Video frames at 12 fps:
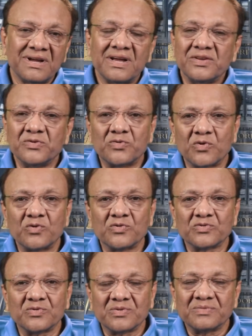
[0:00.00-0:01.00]
you don't
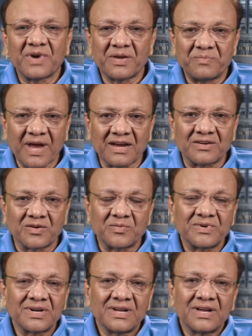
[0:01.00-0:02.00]
know my background.
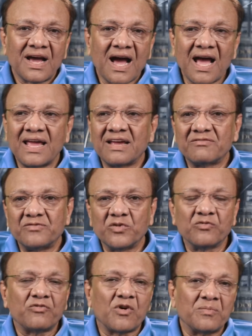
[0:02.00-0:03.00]
I have no
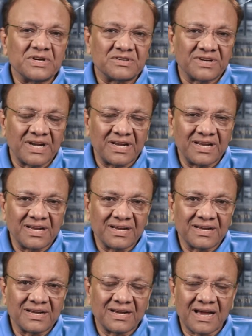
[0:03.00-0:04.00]
formal training.
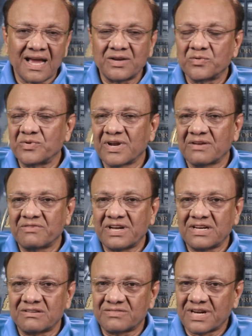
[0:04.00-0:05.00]
I don't have
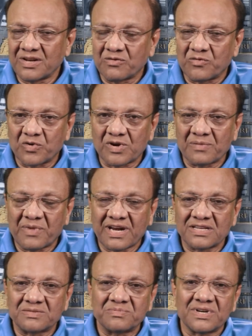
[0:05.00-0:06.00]
any training of hotel
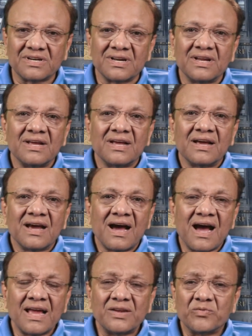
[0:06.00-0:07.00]
management.
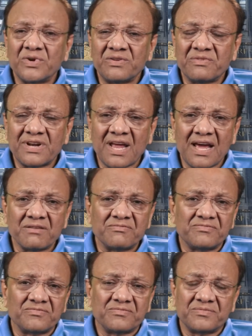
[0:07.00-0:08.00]
I don't even have
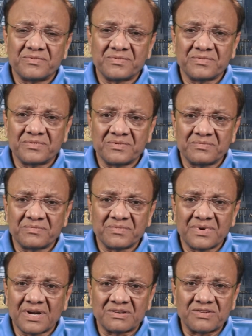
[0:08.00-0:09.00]

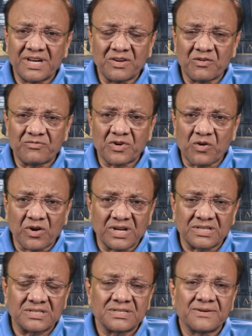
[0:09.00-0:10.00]
a training of a
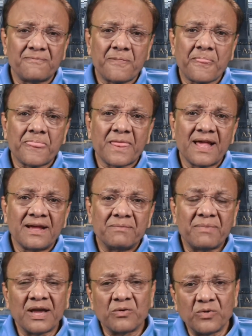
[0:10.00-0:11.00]
college.
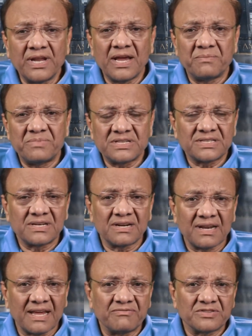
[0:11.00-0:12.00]
My only ambition
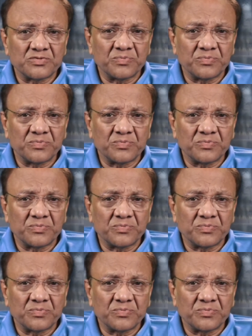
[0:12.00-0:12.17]
in life is to